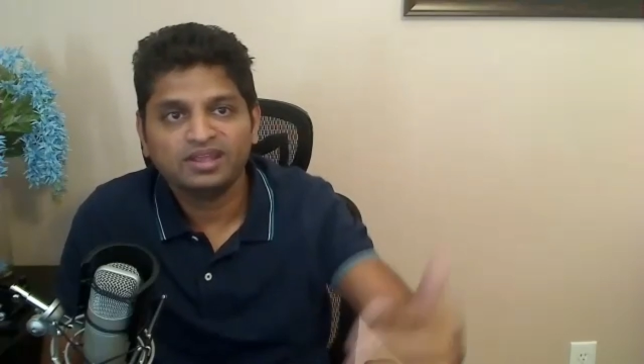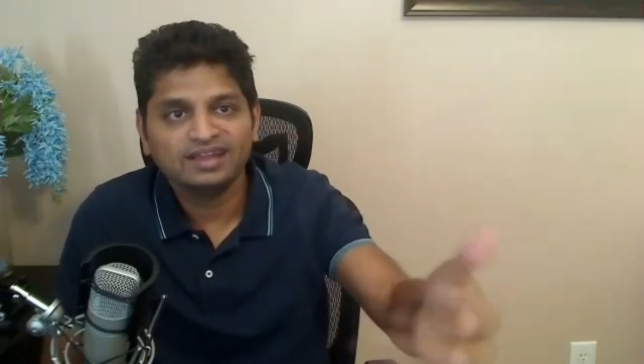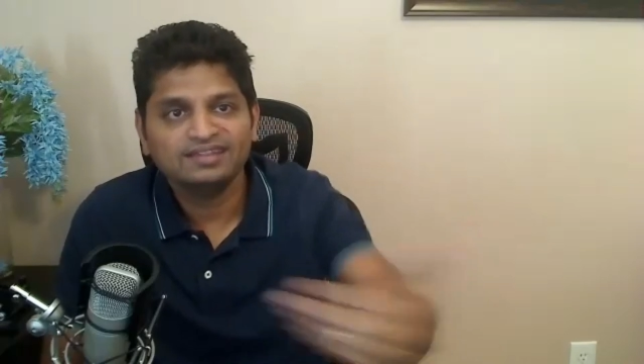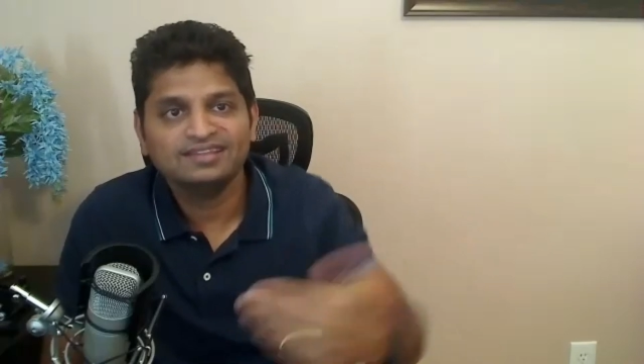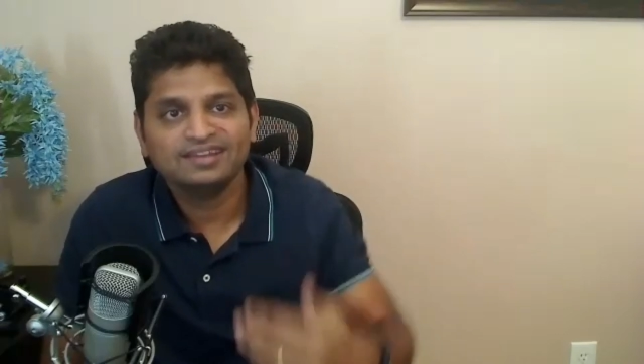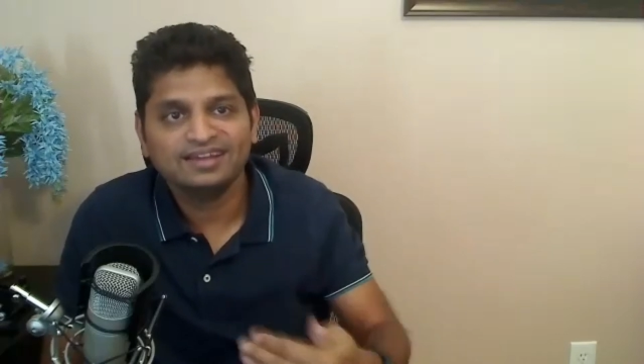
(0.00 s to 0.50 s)

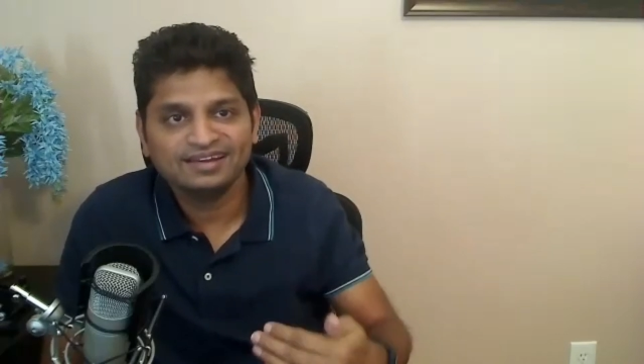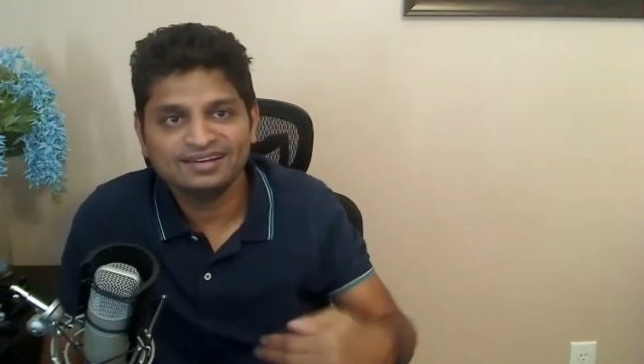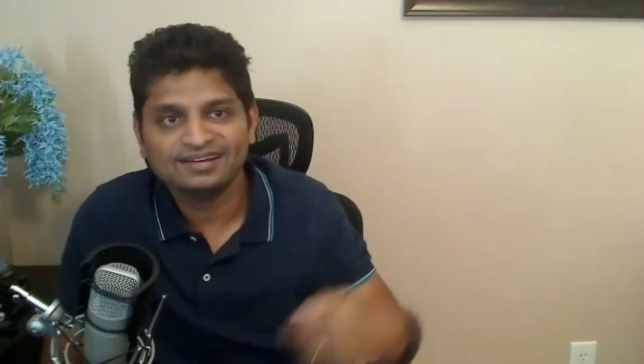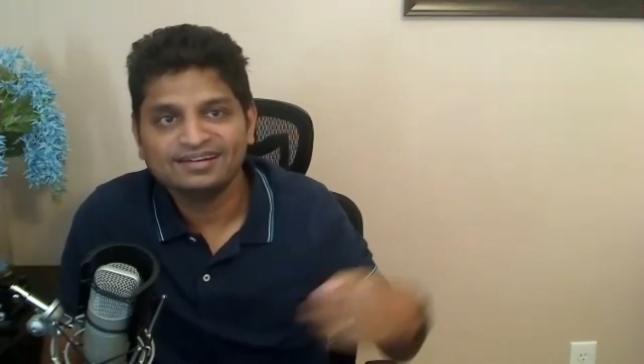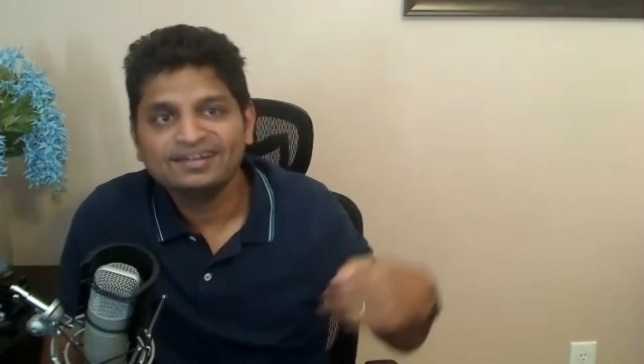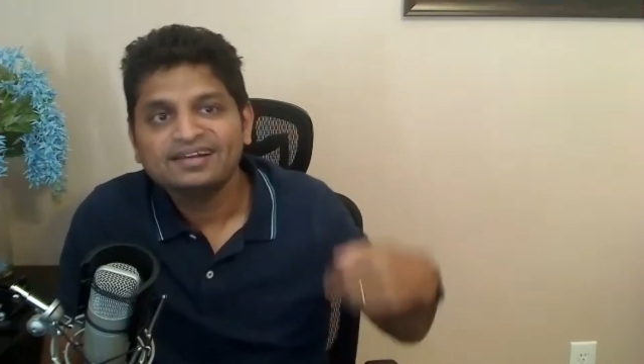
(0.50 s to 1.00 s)
get the
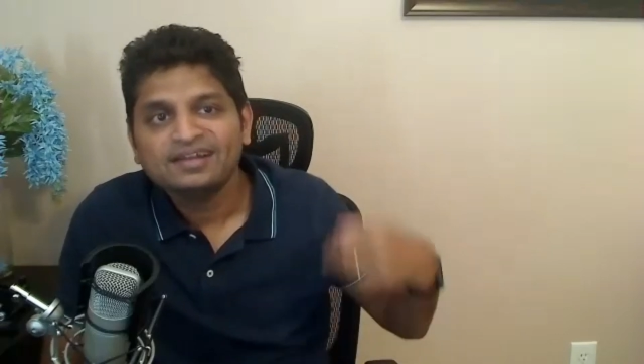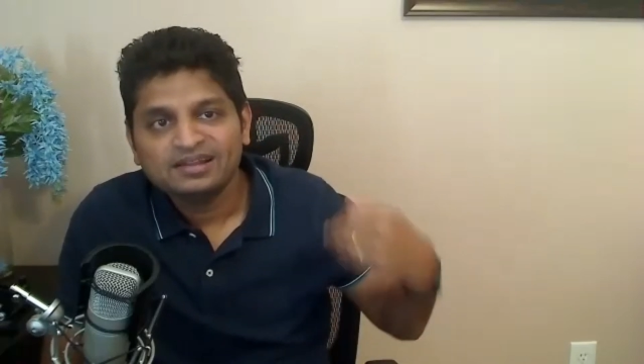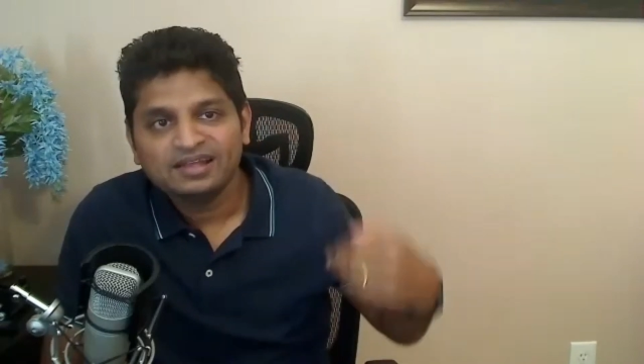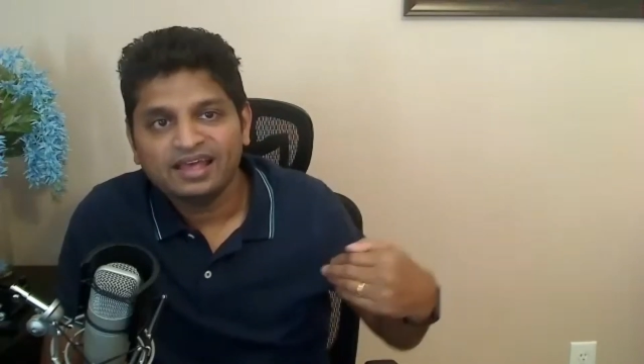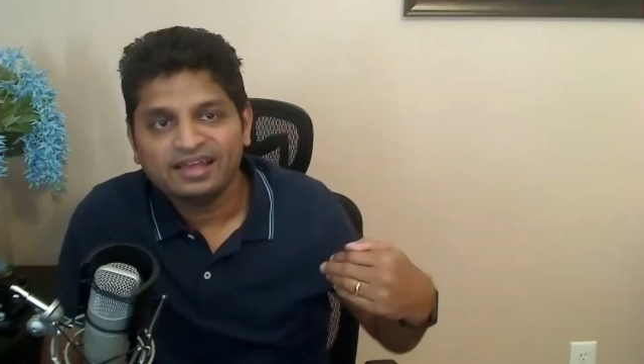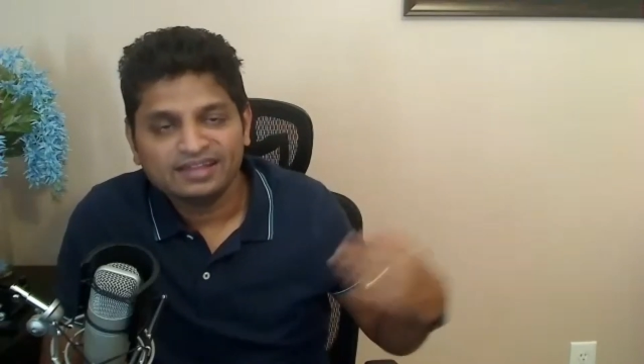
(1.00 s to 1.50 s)
data,
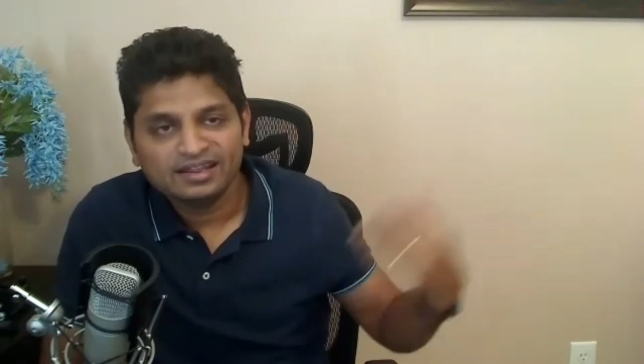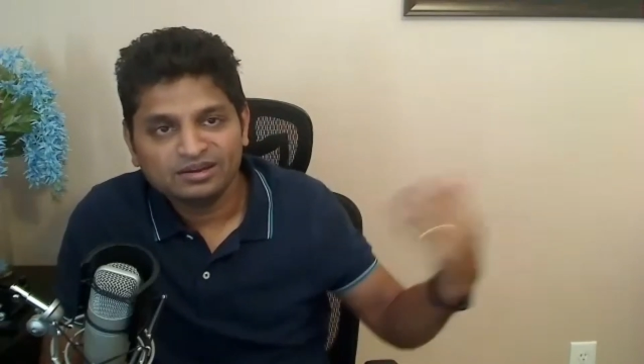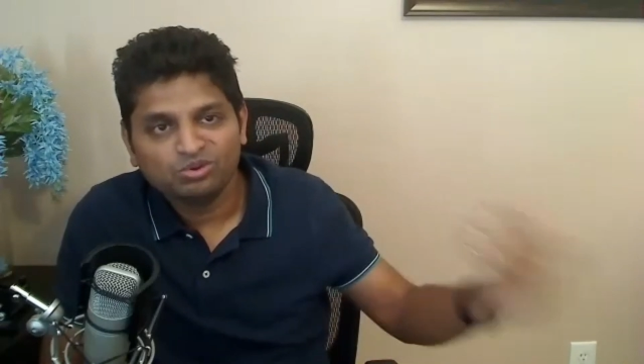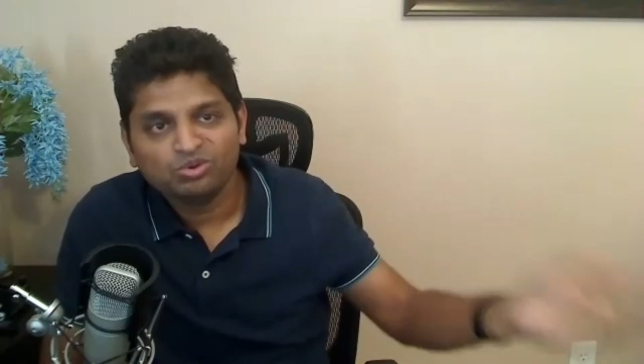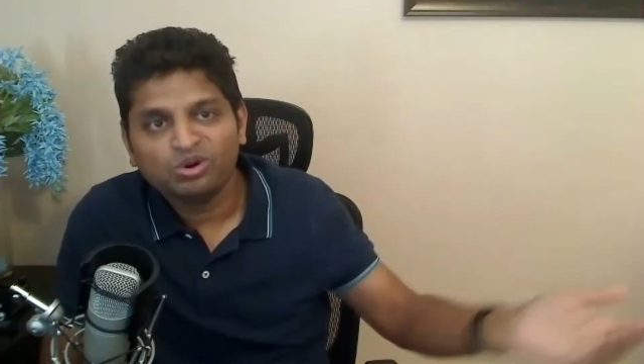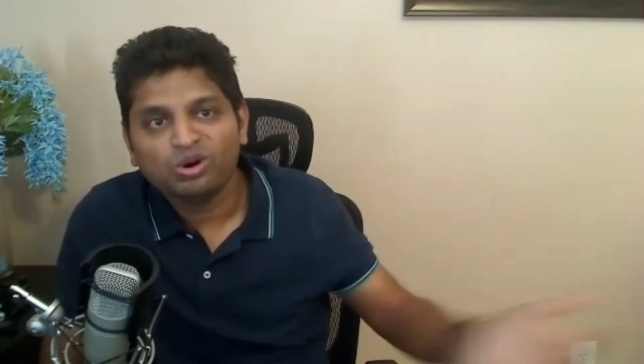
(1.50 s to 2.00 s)

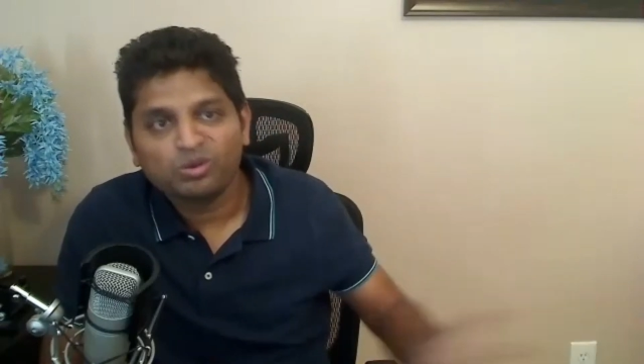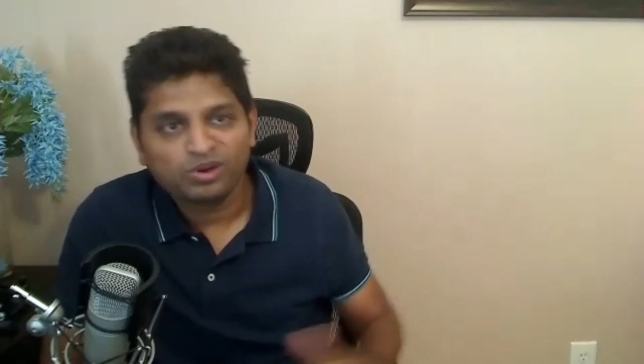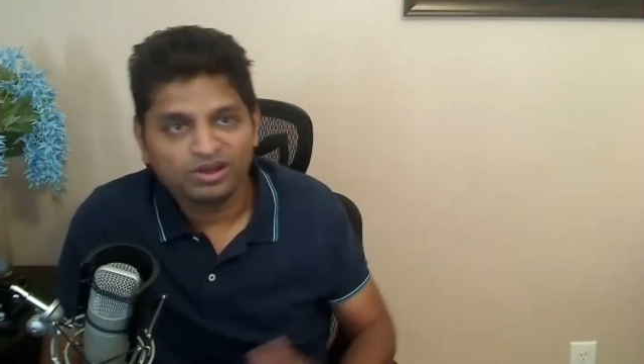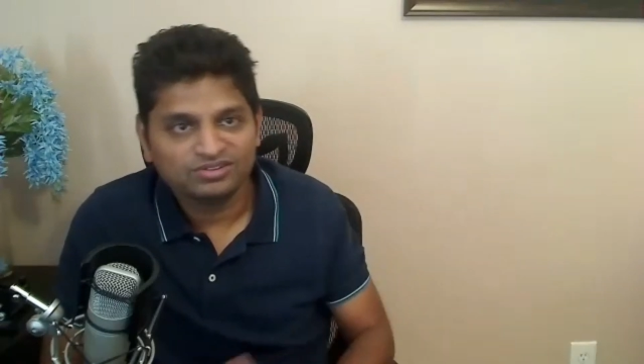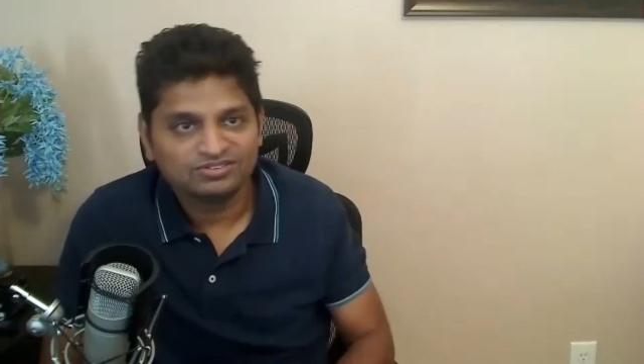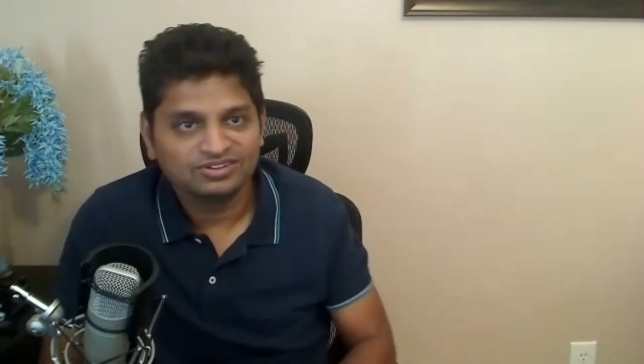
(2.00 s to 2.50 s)
and do our
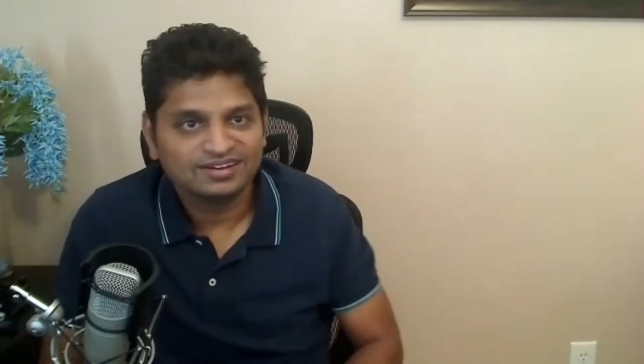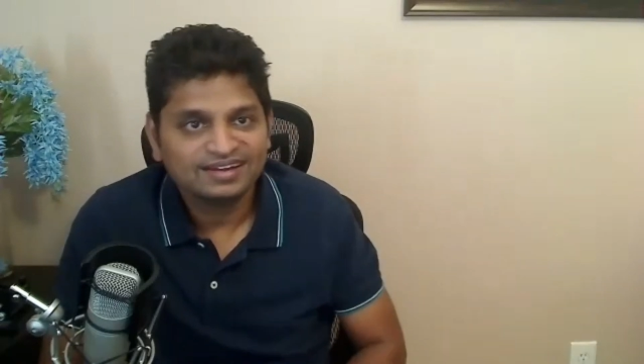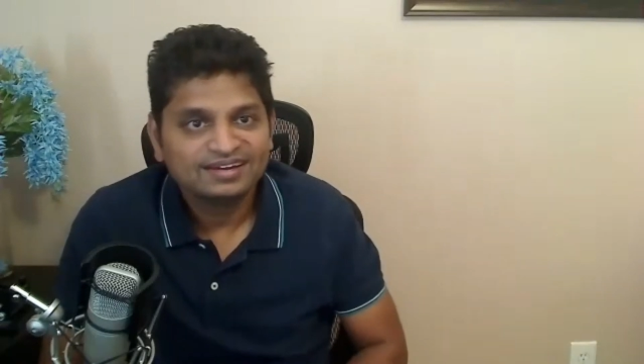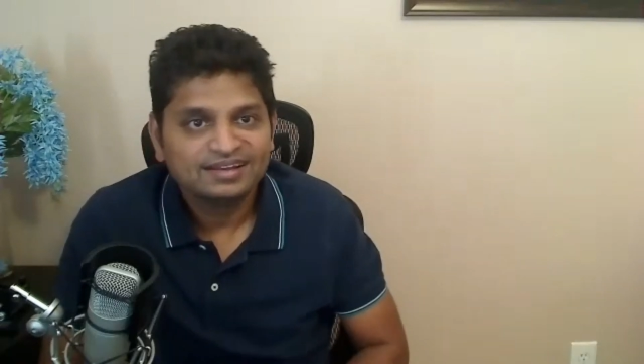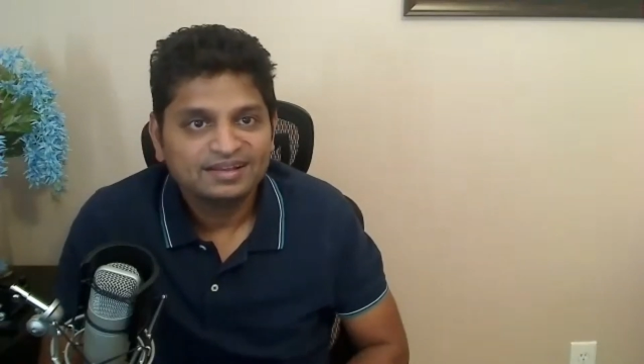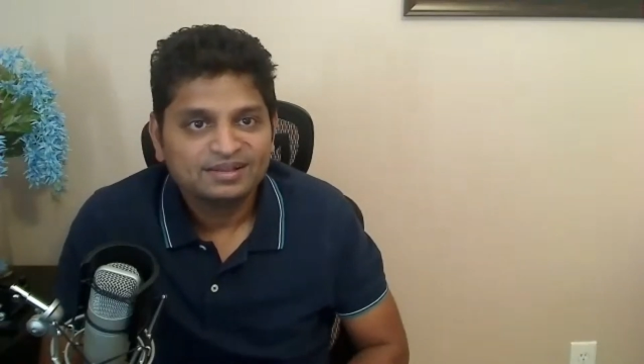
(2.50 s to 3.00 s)
processing, right?